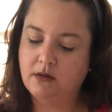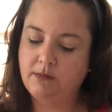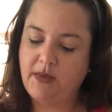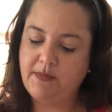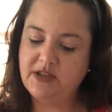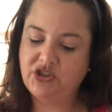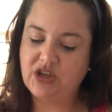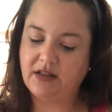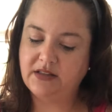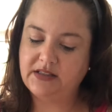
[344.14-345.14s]
maybe
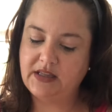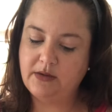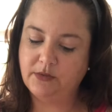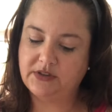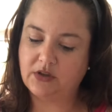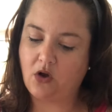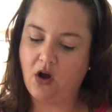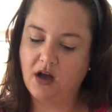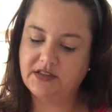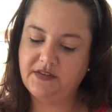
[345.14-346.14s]
jealousy was the
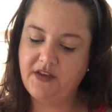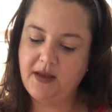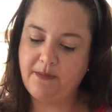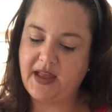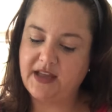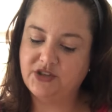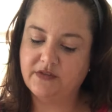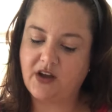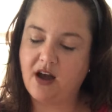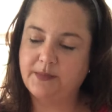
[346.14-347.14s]
cause of it. Page
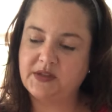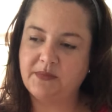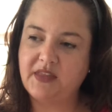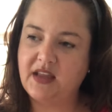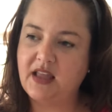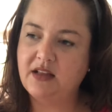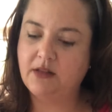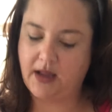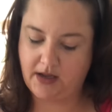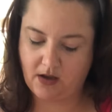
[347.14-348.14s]
of Cups, I'm thinking
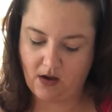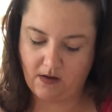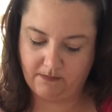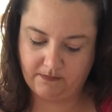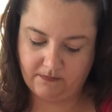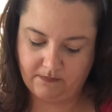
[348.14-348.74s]
like, um,